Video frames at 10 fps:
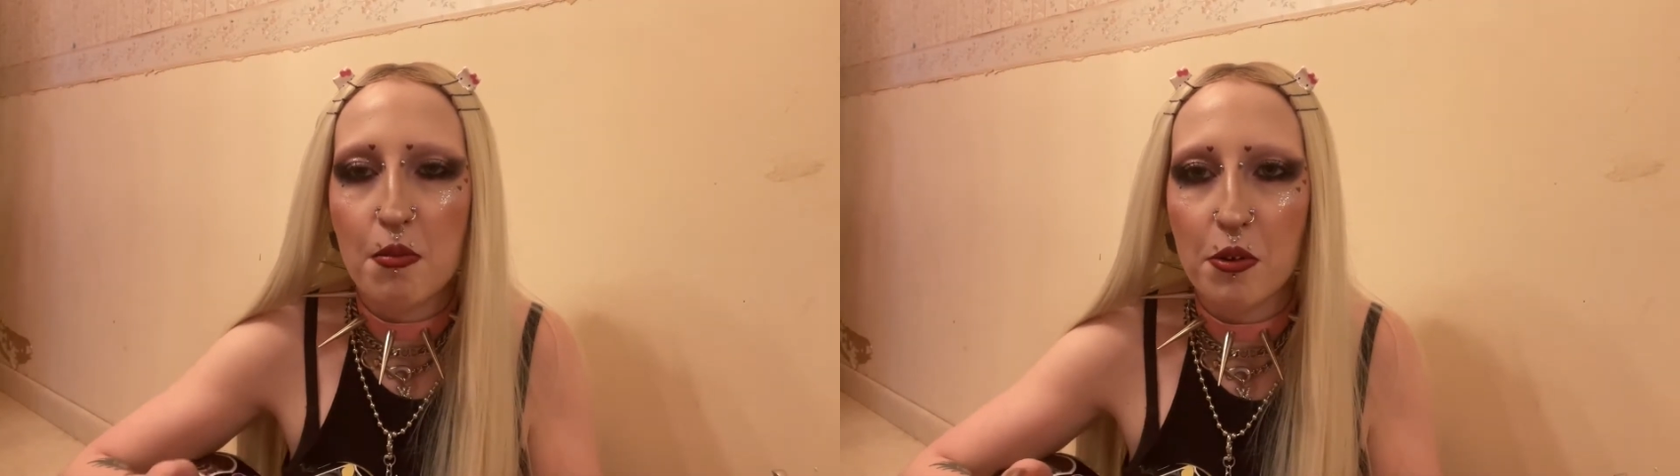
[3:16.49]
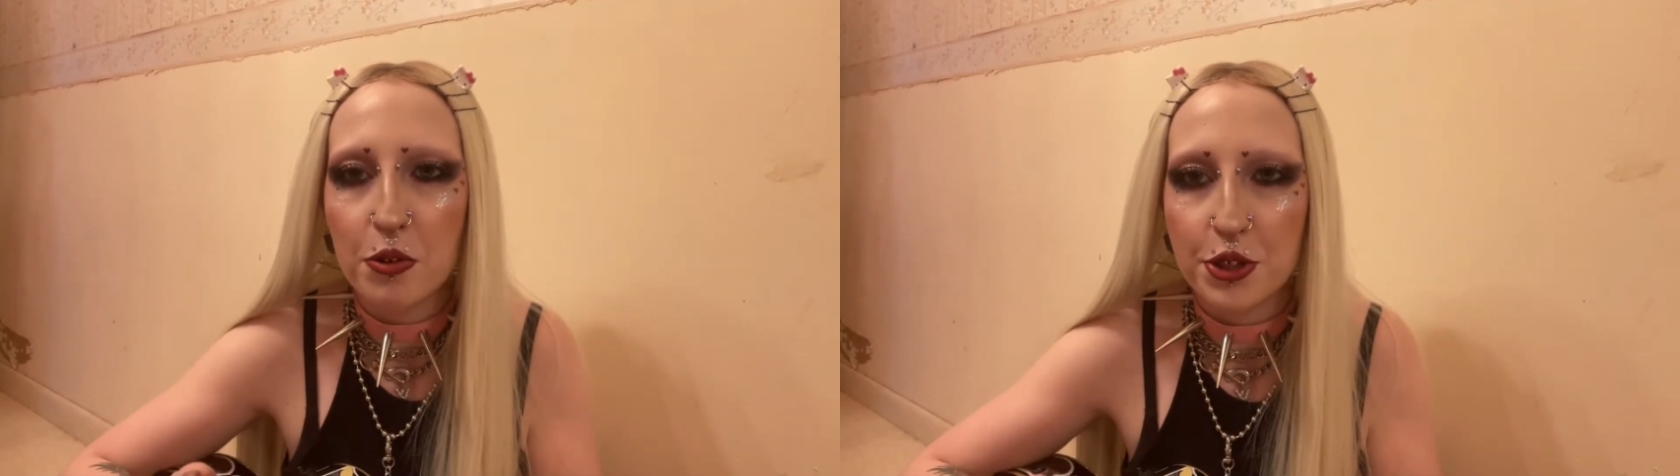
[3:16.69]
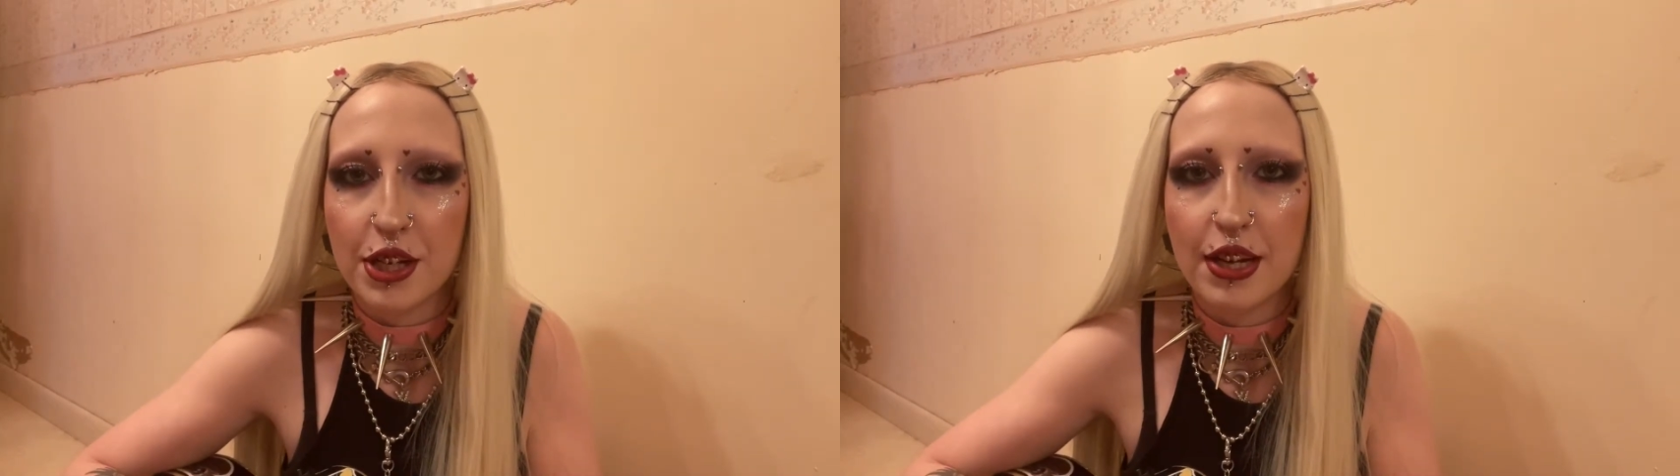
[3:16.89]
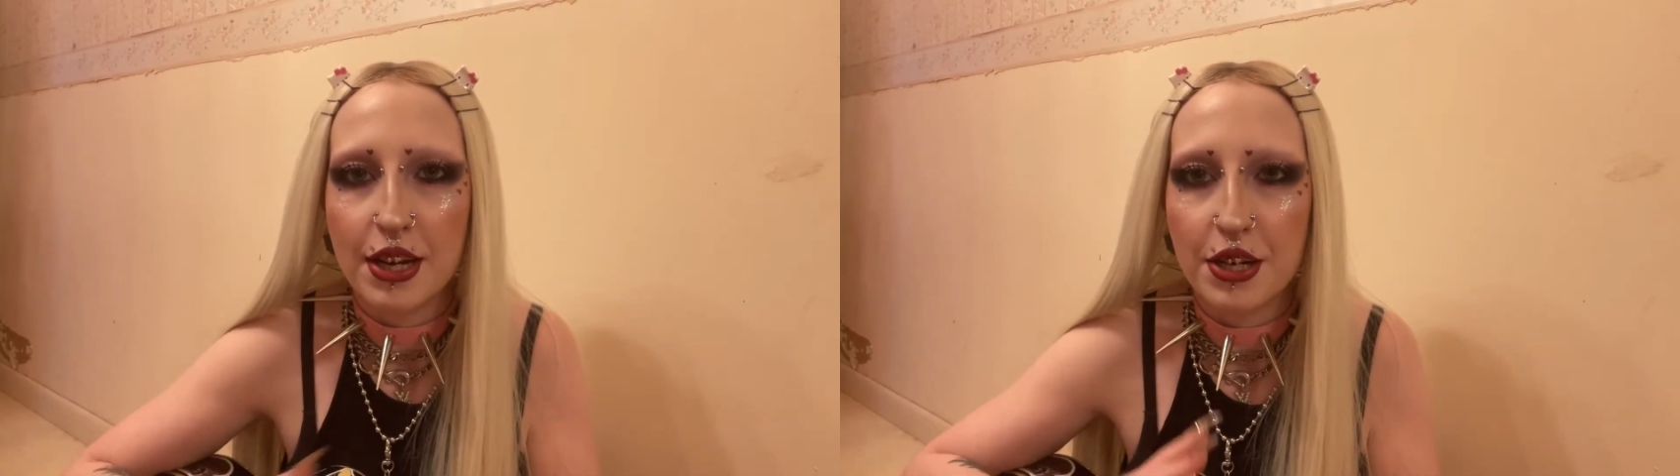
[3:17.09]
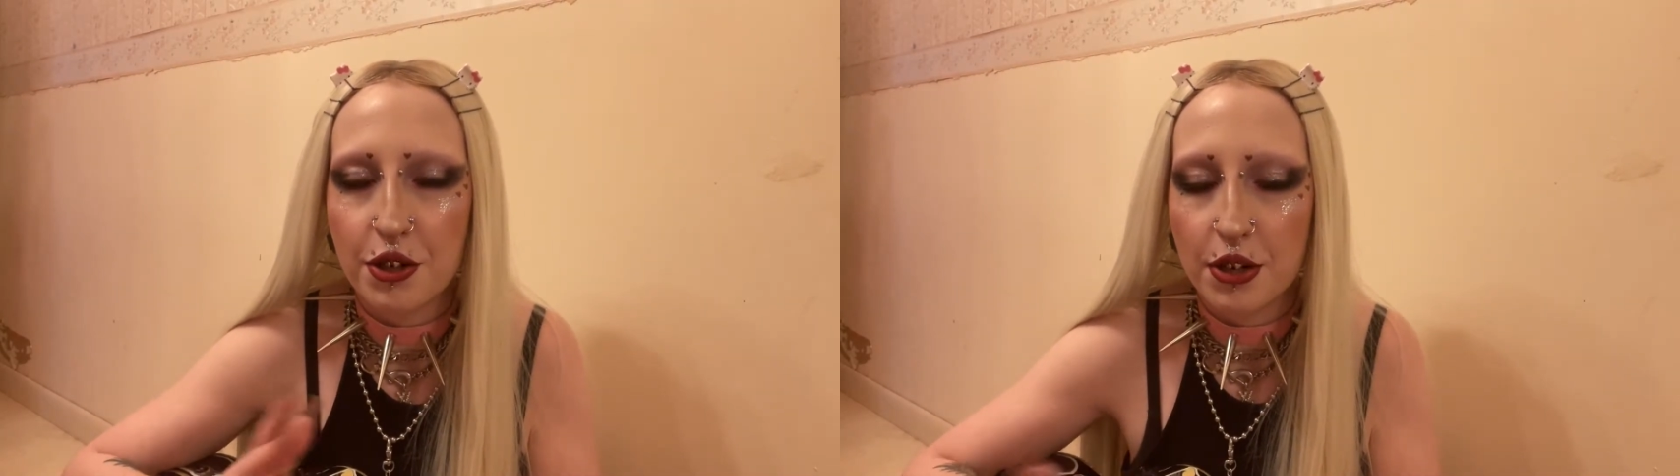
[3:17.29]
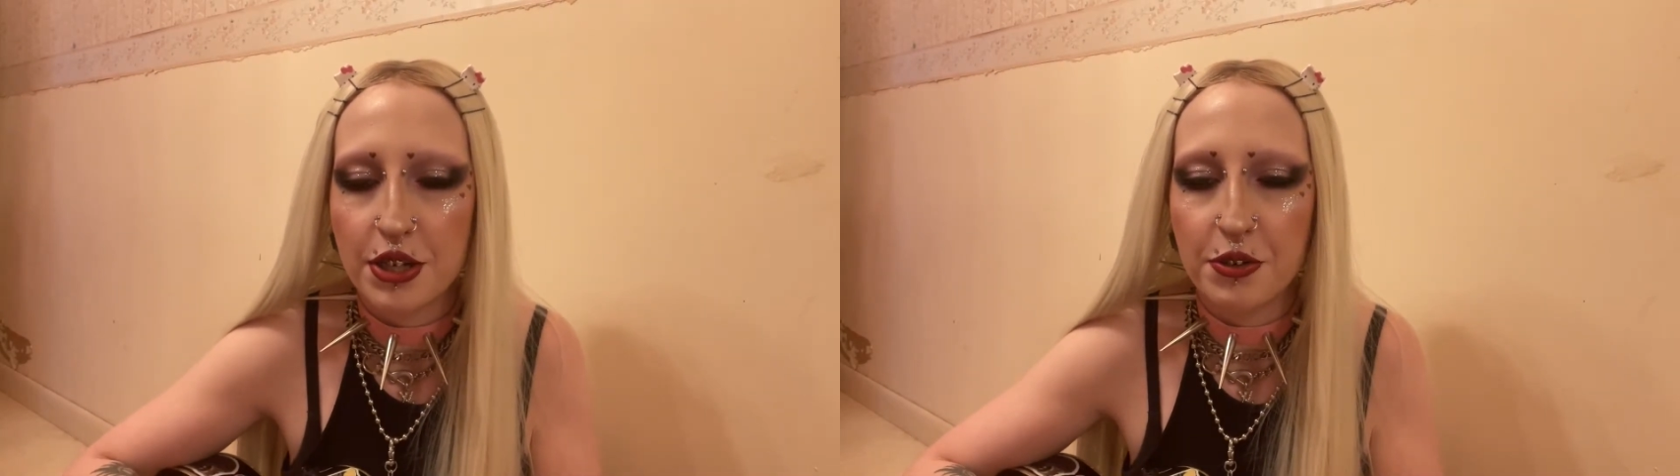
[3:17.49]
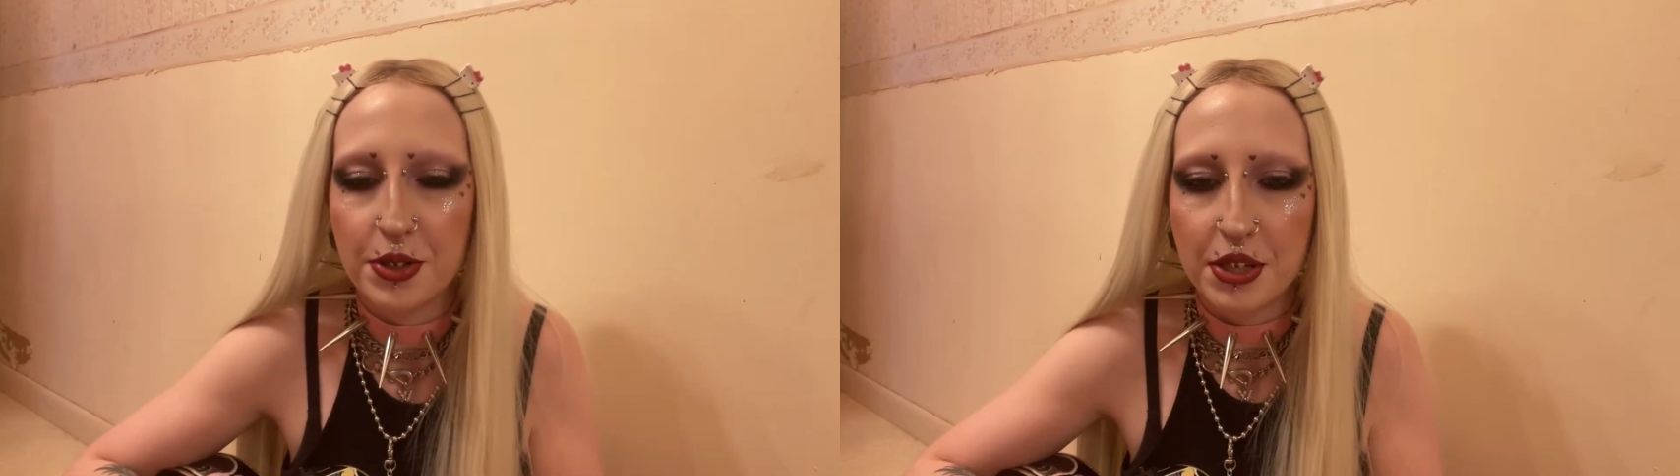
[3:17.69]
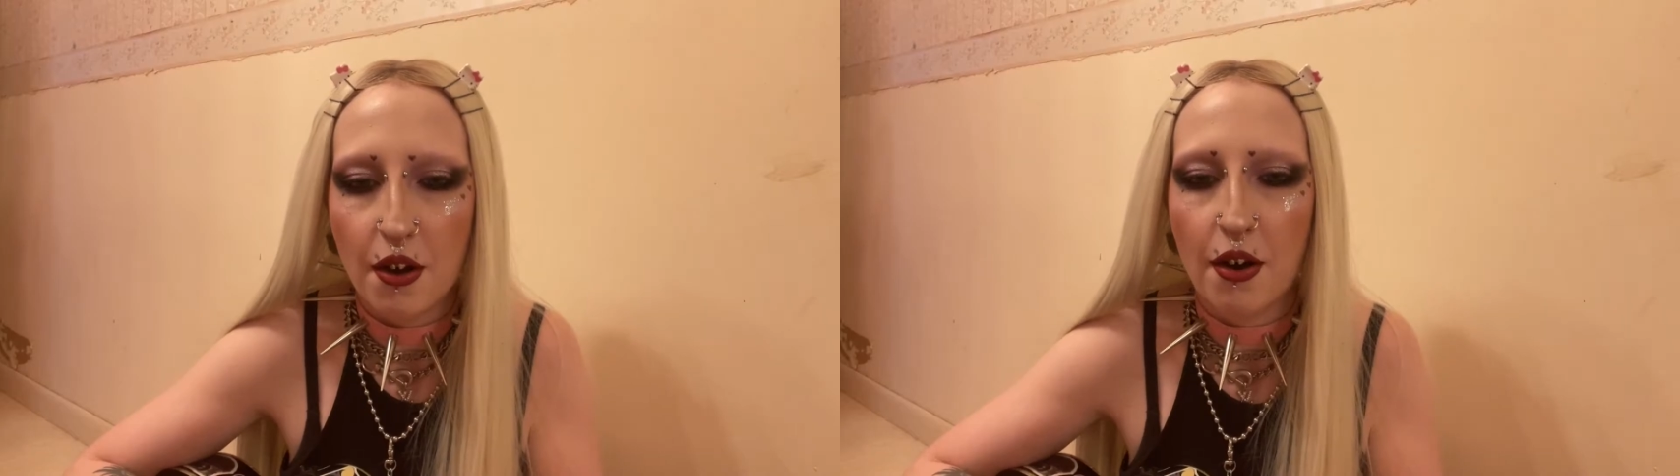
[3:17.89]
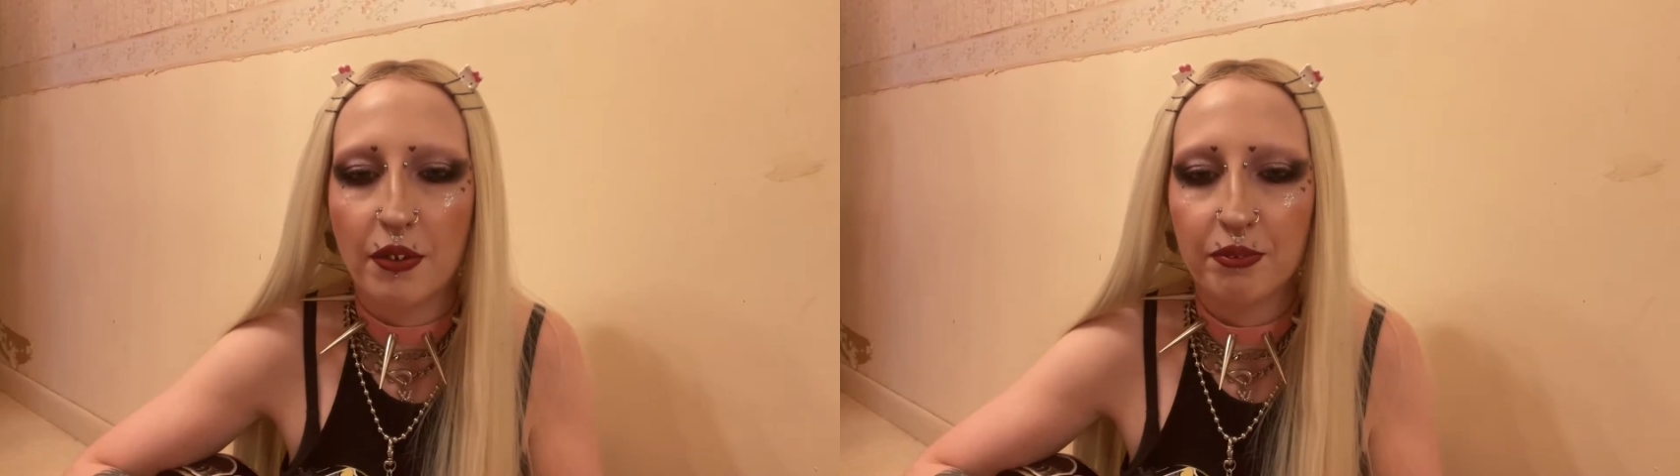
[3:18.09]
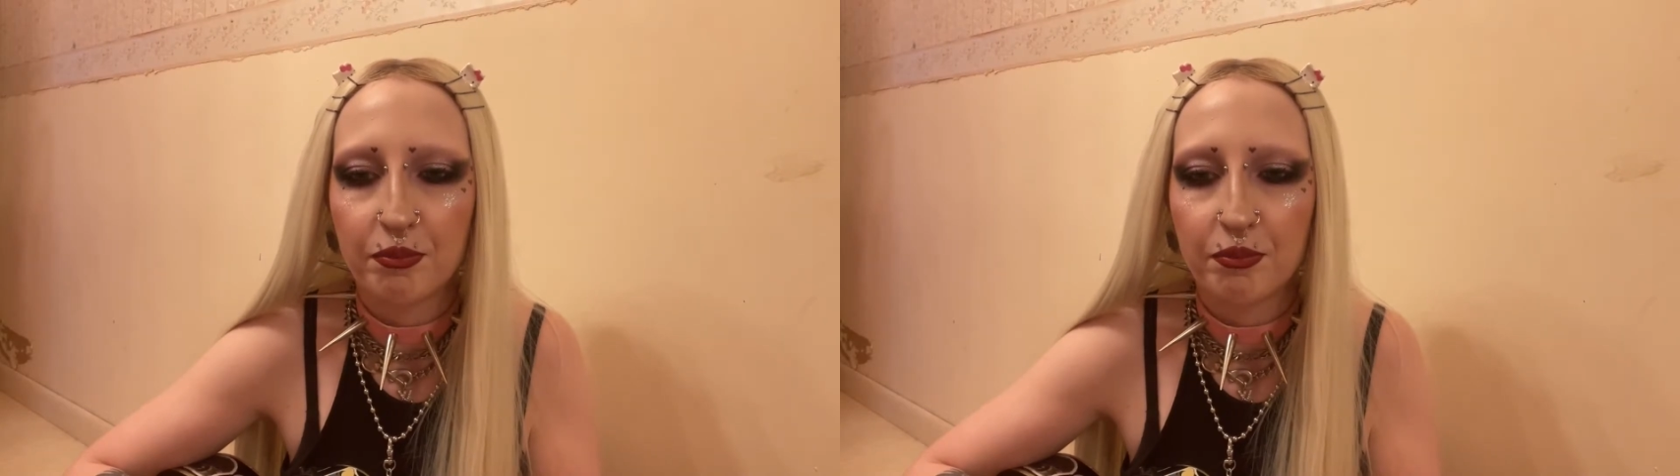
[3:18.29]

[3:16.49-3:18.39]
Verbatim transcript: bullshit and it turned into a song.